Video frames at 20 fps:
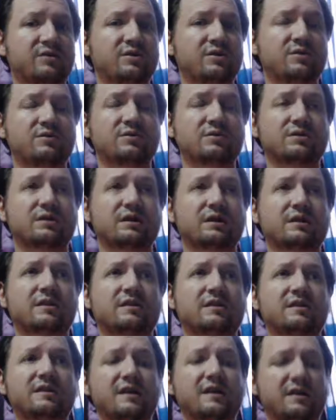usually
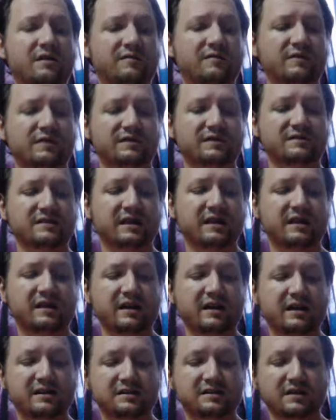think of in this day and
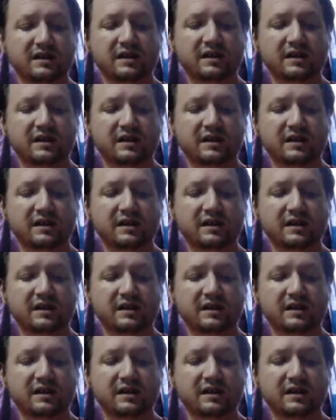age.